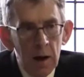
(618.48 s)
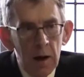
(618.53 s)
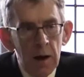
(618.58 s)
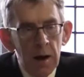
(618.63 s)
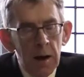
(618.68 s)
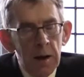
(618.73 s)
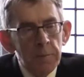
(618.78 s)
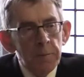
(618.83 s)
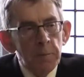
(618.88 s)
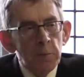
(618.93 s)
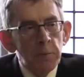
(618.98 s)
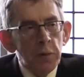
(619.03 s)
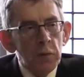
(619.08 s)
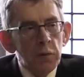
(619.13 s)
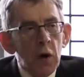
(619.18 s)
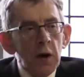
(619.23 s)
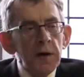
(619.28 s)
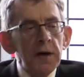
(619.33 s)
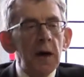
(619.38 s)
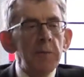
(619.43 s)

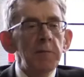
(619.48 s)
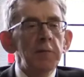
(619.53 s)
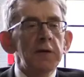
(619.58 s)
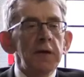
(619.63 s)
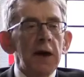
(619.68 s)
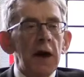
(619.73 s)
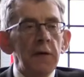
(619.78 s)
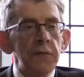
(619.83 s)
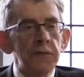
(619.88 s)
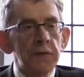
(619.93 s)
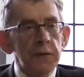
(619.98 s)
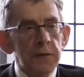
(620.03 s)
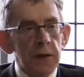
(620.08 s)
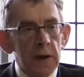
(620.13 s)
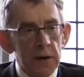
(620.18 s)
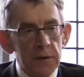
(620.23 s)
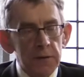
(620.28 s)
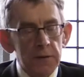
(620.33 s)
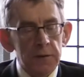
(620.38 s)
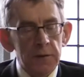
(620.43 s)
But what happened after
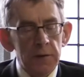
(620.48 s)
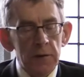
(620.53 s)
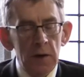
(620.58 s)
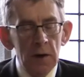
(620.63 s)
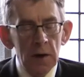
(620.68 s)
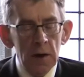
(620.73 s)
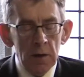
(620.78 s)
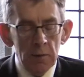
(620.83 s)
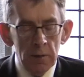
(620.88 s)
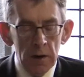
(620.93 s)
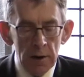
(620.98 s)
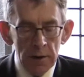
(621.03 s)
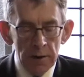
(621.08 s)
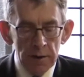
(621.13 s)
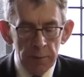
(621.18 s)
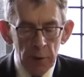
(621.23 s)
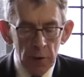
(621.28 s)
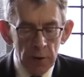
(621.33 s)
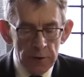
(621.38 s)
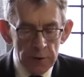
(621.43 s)
that? Well,
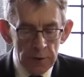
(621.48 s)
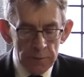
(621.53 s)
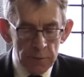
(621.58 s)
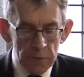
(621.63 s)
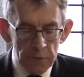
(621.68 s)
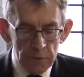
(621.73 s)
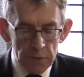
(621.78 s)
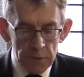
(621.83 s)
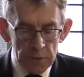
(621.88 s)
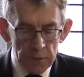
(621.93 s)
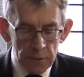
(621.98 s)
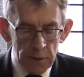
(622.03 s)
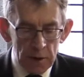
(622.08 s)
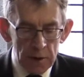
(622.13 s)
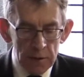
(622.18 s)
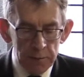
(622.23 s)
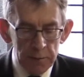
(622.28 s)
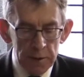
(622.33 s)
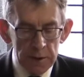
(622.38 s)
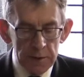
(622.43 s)
the point I'm just
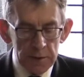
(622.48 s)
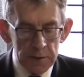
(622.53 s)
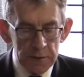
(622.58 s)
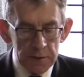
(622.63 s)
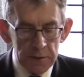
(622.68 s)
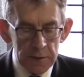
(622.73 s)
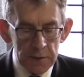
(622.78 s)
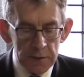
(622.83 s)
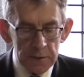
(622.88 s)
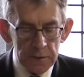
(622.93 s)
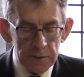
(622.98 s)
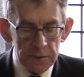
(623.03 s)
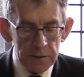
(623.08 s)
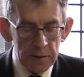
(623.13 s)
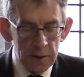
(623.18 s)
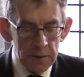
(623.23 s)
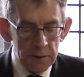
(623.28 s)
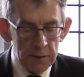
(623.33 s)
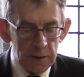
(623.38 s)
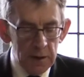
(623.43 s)
trying to make is this,
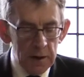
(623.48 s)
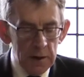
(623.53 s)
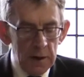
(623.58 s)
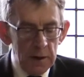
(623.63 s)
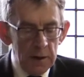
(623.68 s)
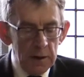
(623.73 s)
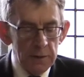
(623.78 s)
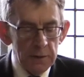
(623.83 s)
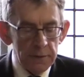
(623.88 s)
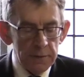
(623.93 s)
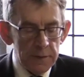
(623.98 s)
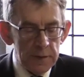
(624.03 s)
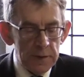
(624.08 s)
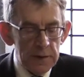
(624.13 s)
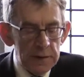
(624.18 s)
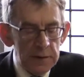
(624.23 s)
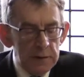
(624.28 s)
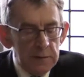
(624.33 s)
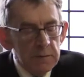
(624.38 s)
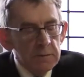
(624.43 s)
that
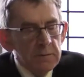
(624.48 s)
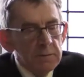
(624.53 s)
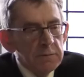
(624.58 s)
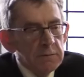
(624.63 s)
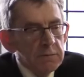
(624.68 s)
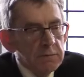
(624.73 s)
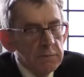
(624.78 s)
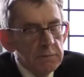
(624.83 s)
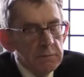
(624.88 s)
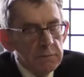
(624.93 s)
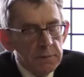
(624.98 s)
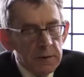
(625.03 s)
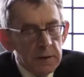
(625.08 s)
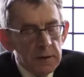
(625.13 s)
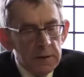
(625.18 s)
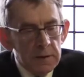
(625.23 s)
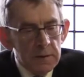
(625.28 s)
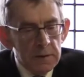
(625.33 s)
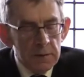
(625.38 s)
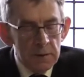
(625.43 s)
the
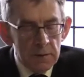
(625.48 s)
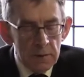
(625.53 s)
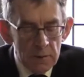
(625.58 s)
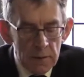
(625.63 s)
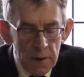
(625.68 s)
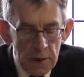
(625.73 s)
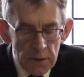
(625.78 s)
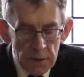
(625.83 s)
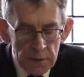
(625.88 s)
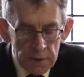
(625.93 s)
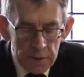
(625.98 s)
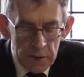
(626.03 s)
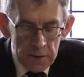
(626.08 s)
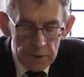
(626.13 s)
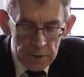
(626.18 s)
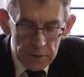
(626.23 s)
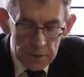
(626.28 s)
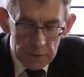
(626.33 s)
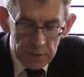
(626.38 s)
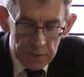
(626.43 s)

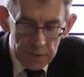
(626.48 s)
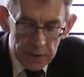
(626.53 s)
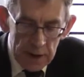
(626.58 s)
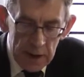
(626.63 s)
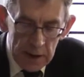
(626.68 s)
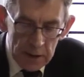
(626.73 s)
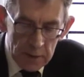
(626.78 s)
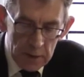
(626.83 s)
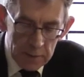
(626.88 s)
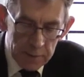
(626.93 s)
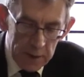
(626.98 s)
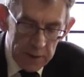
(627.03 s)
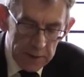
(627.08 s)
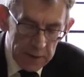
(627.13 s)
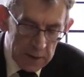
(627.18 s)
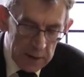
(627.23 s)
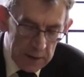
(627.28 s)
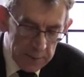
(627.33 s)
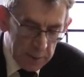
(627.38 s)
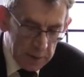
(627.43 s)
legislation that was enacted by
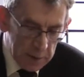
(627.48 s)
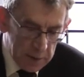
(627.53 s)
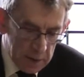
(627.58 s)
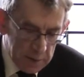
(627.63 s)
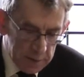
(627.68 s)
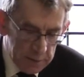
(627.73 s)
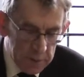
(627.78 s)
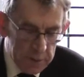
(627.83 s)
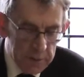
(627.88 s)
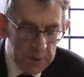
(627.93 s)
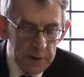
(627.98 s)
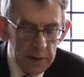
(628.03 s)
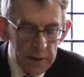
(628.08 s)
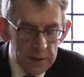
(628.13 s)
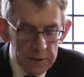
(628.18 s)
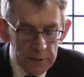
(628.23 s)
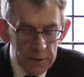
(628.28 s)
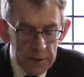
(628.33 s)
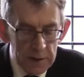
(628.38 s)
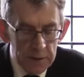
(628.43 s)
the Liberal government,
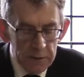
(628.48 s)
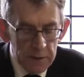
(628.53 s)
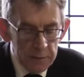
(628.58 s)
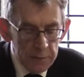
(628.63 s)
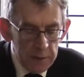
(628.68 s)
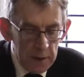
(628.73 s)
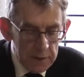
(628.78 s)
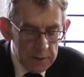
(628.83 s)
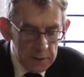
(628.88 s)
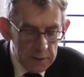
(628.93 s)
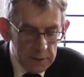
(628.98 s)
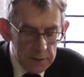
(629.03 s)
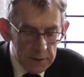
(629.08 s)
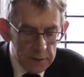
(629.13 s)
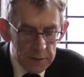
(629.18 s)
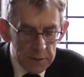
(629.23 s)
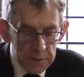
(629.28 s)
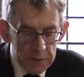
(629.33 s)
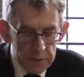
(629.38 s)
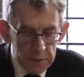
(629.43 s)
let's say from
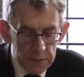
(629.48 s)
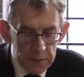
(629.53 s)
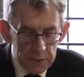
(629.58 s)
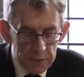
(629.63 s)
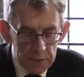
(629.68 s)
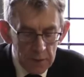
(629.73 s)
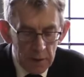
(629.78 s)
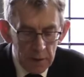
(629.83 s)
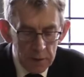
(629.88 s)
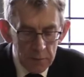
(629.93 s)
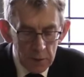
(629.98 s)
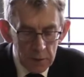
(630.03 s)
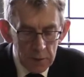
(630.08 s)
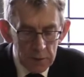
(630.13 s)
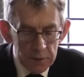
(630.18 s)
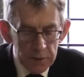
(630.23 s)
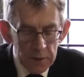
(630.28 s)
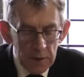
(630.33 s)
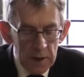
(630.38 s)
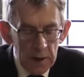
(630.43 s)
1906
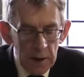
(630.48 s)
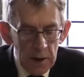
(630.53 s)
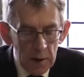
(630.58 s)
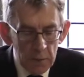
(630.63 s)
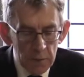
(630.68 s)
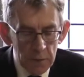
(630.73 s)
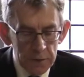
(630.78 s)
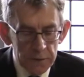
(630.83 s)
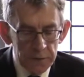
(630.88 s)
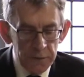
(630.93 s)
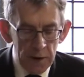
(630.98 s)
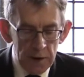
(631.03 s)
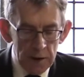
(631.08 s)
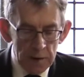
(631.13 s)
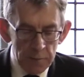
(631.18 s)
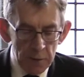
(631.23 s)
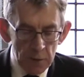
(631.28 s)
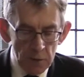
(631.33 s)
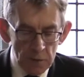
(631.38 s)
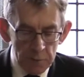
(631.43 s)
onwards, was very
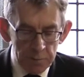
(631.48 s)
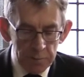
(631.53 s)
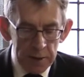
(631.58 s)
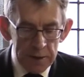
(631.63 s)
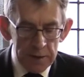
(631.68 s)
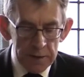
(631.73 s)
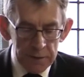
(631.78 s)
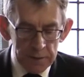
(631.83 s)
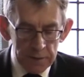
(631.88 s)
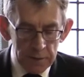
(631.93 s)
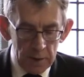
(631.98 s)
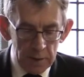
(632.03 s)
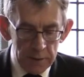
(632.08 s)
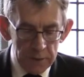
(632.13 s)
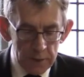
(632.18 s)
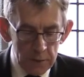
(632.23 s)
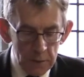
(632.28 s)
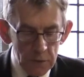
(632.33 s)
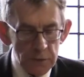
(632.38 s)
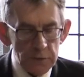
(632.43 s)
much based on
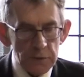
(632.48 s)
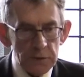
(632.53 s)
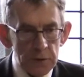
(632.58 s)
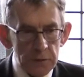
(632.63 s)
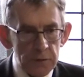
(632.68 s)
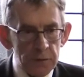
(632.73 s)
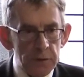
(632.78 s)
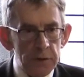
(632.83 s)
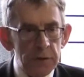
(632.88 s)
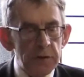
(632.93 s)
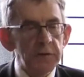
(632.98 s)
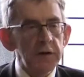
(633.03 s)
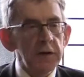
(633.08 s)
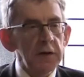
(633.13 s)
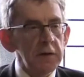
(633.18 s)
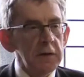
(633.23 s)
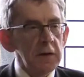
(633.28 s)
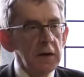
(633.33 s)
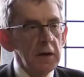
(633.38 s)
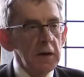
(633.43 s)
the notion of
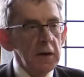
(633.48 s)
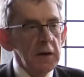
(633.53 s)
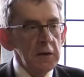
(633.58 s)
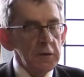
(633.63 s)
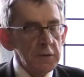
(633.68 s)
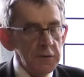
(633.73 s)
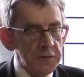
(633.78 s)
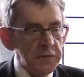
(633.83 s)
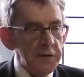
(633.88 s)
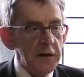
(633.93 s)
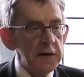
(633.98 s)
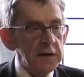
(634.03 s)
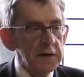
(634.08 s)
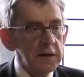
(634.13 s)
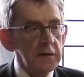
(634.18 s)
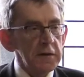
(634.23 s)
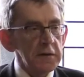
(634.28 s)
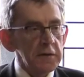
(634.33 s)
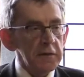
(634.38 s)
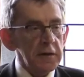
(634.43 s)
treating
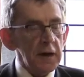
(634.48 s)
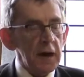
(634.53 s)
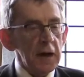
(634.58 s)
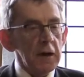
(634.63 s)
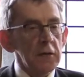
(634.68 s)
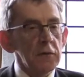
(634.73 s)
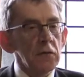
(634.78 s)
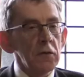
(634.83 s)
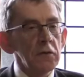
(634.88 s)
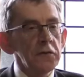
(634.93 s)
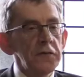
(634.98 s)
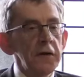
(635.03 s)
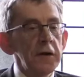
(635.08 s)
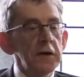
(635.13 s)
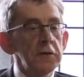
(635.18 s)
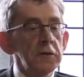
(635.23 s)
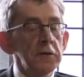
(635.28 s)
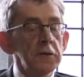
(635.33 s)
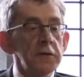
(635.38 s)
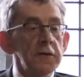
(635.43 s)
defendants and
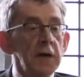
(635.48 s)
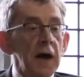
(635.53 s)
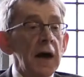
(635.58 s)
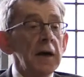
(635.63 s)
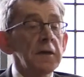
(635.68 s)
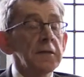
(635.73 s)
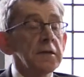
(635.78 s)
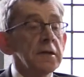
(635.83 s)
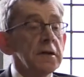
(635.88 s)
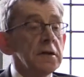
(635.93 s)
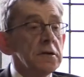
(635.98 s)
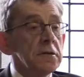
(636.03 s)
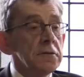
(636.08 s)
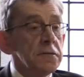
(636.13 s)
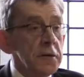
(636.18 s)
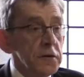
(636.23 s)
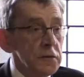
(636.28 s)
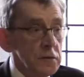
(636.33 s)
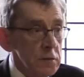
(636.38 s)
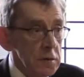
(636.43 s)
offenders as
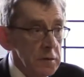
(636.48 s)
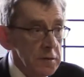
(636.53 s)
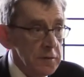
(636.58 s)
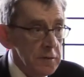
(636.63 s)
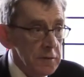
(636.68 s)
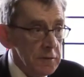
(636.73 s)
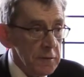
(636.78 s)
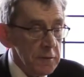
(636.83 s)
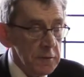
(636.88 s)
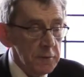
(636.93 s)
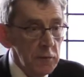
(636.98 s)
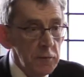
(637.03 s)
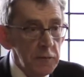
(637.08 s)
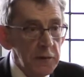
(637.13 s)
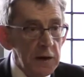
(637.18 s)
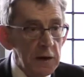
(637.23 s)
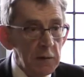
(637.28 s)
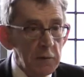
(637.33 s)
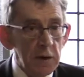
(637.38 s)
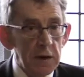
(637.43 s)
individuals. It was
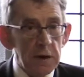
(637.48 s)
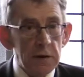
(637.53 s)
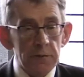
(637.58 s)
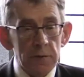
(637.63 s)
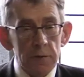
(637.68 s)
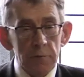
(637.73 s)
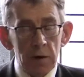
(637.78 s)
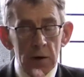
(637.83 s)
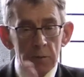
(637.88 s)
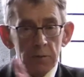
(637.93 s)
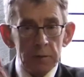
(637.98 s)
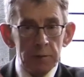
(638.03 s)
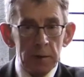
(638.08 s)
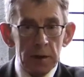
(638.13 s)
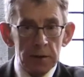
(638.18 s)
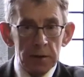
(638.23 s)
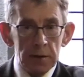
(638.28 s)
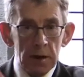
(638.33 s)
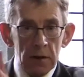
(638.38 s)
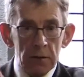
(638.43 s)
moving away from what we
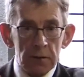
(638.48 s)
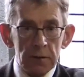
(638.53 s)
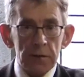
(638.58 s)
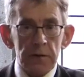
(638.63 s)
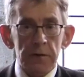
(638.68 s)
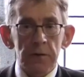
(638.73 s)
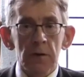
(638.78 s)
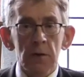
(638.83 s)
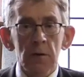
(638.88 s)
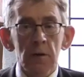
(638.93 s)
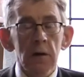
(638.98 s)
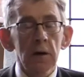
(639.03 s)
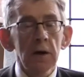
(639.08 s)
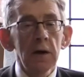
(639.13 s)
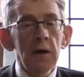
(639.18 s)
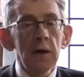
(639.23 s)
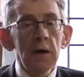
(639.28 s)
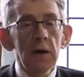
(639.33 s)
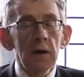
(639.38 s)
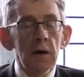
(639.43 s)
might nowadays call
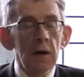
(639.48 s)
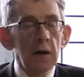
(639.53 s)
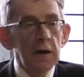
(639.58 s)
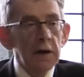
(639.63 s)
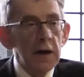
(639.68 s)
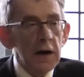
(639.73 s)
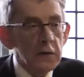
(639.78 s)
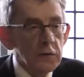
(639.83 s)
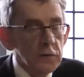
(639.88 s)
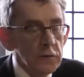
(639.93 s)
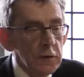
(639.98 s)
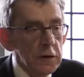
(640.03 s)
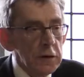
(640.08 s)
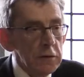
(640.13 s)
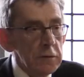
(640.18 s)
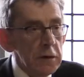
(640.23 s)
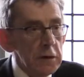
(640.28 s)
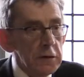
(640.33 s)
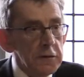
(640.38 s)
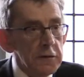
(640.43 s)
an
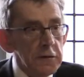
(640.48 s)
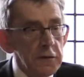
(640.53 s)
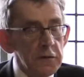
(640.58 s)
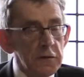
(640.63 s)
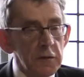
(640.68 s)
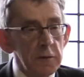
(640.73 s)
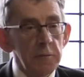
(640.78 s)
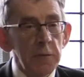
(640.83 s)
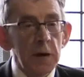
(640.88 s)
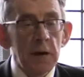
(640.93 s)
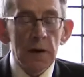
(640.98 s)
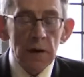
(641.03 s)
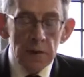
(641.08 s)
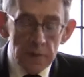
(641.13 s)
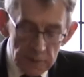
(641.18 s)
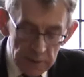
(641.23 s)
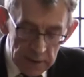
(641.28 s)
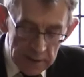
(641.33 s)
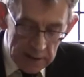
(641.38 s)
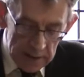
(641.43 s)
actuarial system,
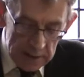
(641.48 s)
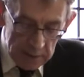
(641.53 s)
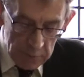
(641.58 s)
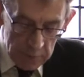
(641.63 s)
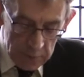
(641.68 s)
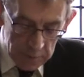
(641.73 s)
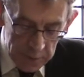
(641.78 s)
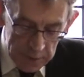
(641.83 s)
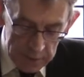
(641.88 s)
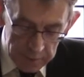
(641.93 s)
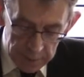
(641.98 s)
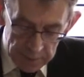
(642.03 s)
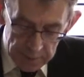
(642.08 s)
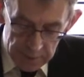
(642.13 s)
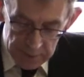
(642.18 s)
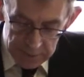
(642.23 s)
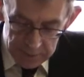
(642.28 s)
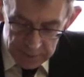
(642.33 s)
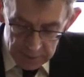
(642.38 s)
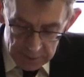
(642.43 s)
dealing with people
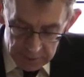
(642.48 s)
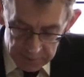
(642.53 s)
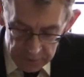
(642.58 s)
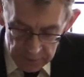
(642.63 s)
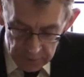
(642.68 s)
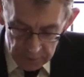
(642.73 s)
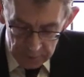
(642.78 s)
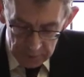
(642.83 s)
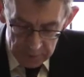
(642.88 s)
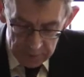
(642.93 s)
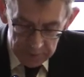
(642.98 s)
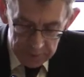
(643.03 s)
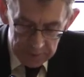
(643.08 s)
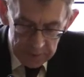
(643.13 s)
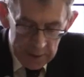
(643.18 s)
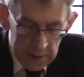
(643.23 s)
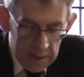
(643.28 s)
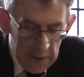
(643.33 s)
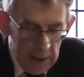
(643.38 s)
as individuals.